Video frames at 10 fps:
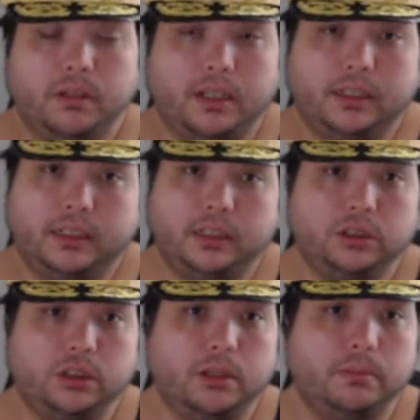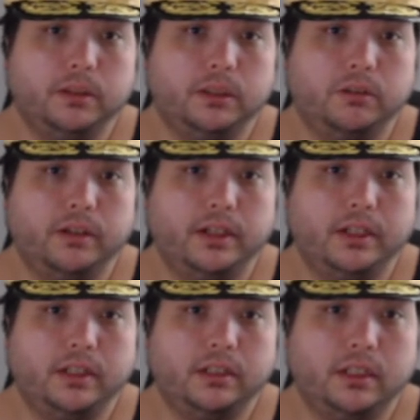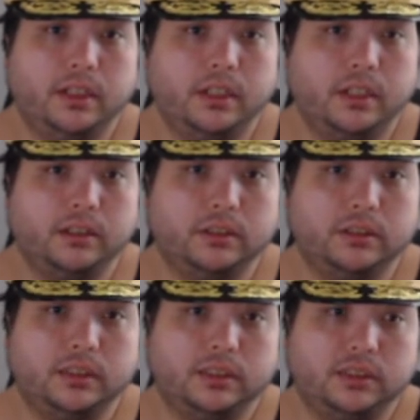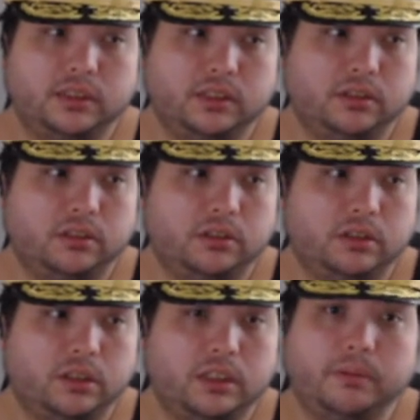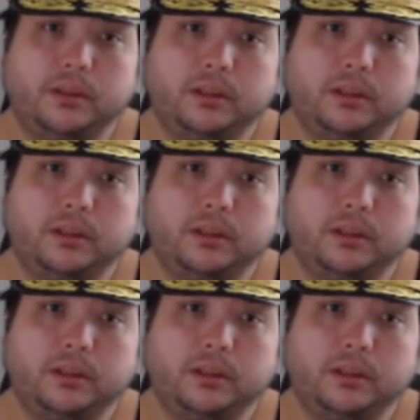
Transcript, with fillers: IT job and career uh, since in December